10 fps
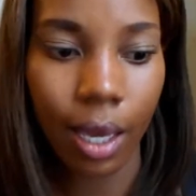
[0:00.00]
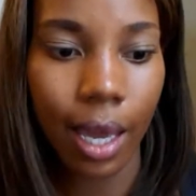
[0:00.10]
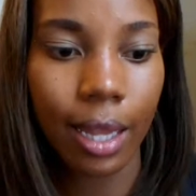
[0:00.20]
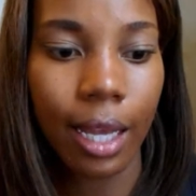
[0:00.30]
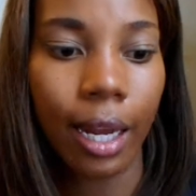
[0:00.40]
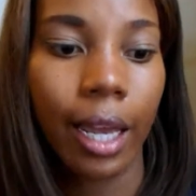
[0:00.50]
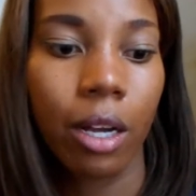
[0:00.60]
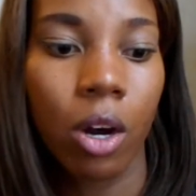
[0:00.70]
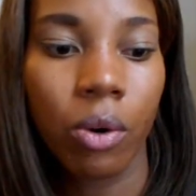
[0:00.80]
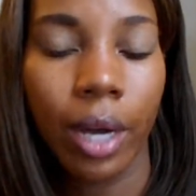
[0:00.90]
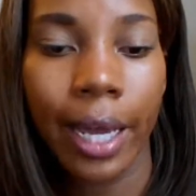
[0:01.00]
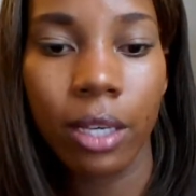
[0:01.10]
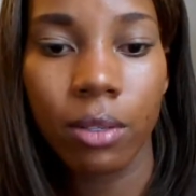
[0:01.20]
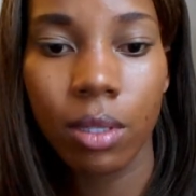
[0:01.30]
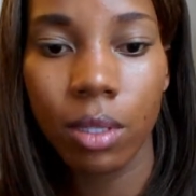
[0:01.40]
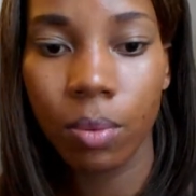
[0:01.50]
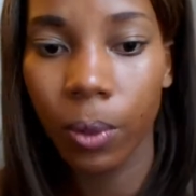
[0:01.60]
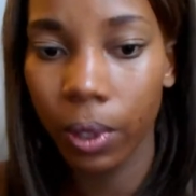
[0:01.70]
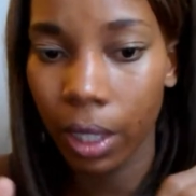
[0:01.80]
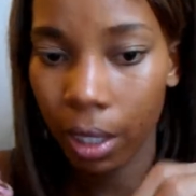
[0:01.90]
And then I use the
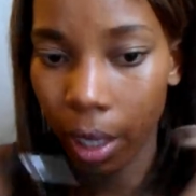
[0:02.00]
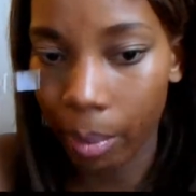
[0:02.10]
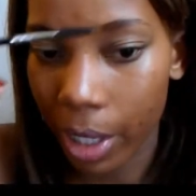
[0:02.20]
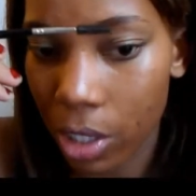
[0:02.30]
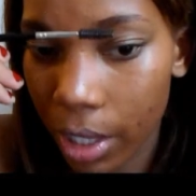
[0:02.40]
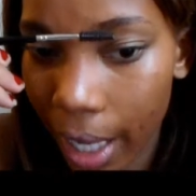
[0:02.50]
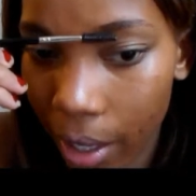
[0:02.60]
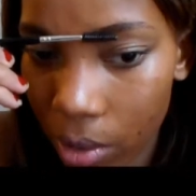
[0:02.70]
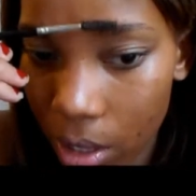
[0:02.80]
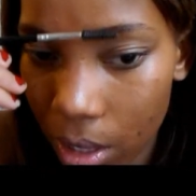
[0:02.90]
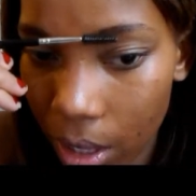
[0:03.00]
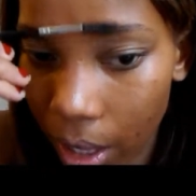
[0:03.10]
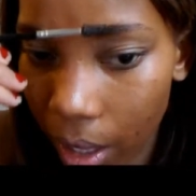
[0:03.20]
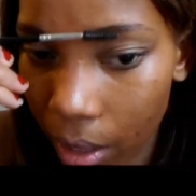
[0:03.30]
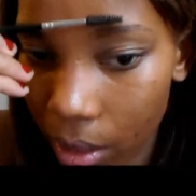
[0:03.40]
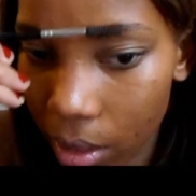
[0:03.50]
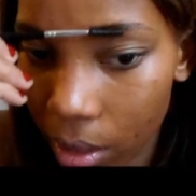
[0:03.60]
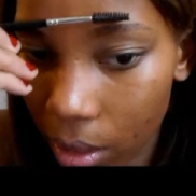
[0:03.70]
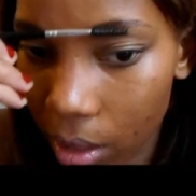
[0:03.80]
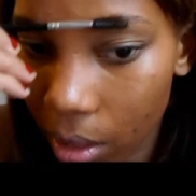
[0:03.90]
spoolie and I brush it out just to get,
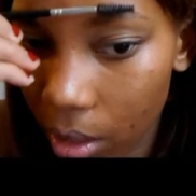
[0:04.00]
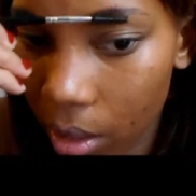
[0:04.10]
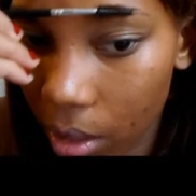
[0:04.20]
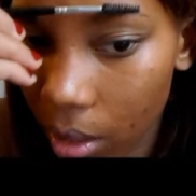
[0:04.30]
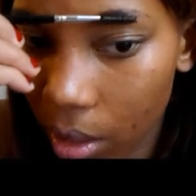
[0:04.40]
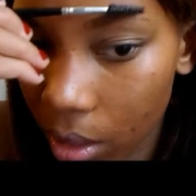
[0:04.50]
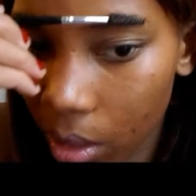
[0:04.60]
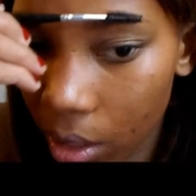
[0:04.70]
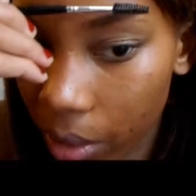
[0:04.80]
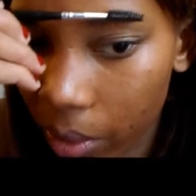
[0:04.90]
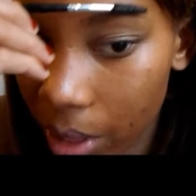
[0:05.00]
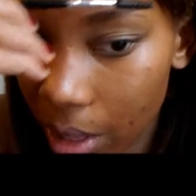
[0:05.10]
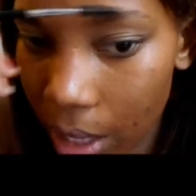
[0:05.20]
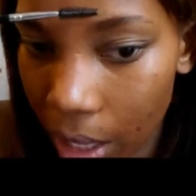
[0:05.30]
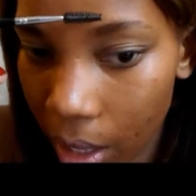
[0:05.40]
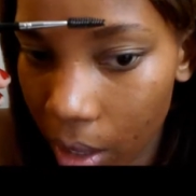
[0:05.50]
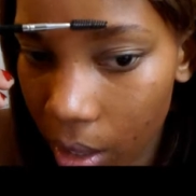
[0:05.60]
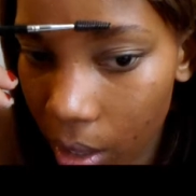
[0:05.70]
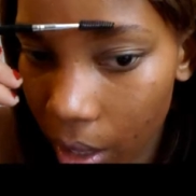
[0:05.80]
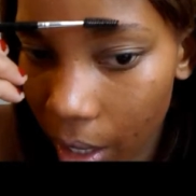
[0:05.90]
to see
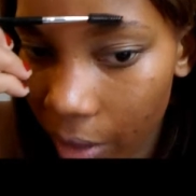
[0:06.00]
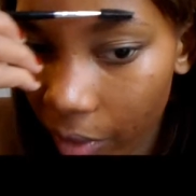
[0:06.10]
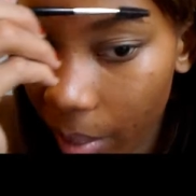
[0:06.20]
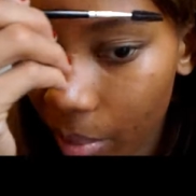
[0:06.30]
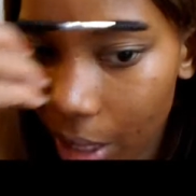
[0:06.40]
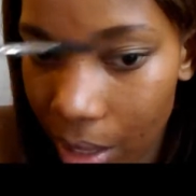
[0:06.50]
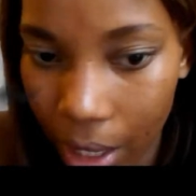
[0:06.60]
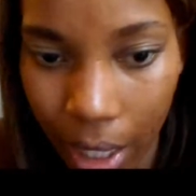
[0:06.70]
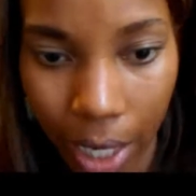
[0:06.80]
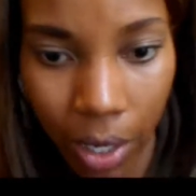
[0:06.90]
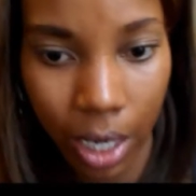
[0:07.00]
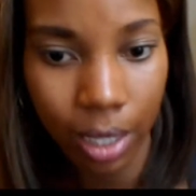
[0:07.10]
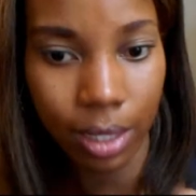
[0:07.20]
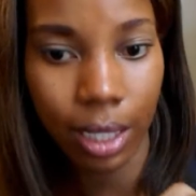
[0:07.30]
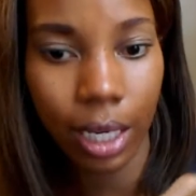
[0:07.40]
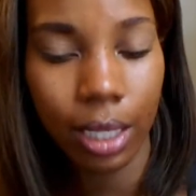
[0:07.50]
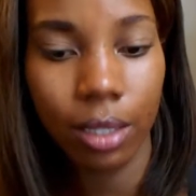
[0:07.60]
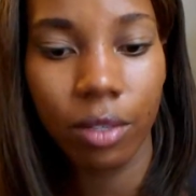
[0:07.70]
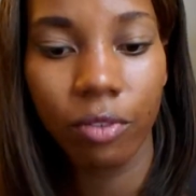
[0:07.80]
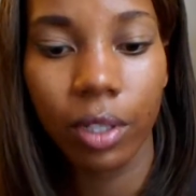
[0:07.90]
if I'm missing any areas that I need
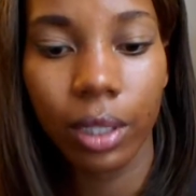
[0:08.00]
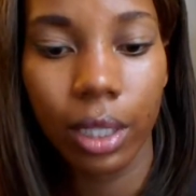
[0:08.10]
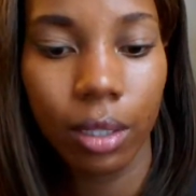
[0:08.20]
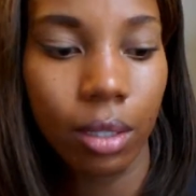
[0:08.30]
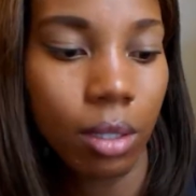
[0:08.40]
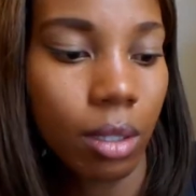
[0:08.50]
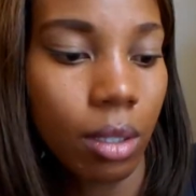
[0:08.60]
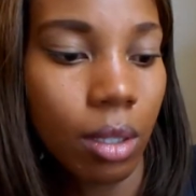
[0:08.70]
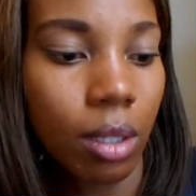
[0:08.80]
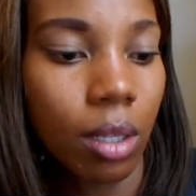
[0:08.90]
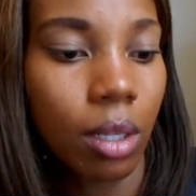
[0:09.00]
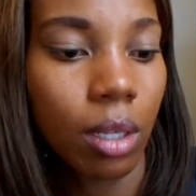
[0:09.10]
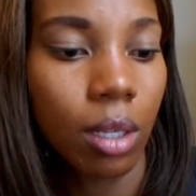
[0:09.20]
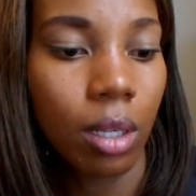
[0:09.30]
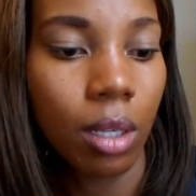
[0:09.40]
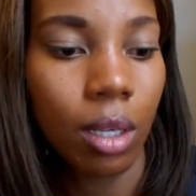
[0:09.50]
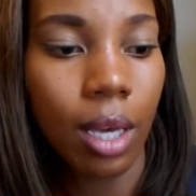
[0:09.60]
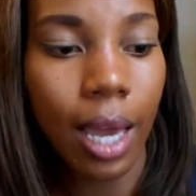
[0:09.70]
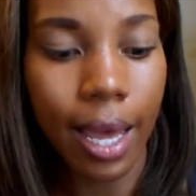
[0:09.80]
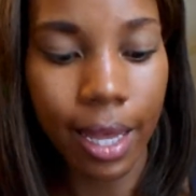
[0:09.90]
to fill in.
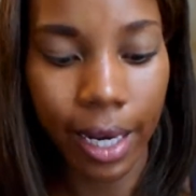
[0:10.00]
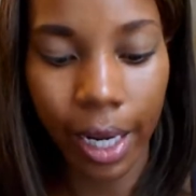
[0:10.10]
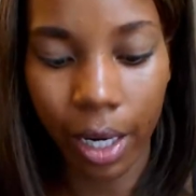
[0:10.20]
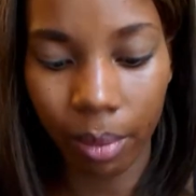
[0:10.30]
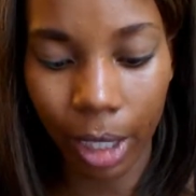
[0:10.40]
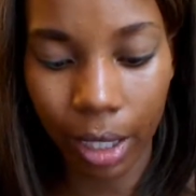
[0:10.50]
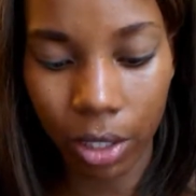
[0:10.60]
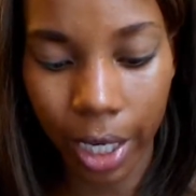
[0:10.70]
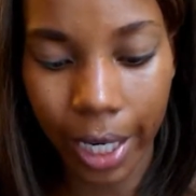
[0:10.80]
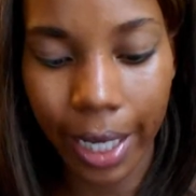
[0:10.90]
And then I gotta make it darker.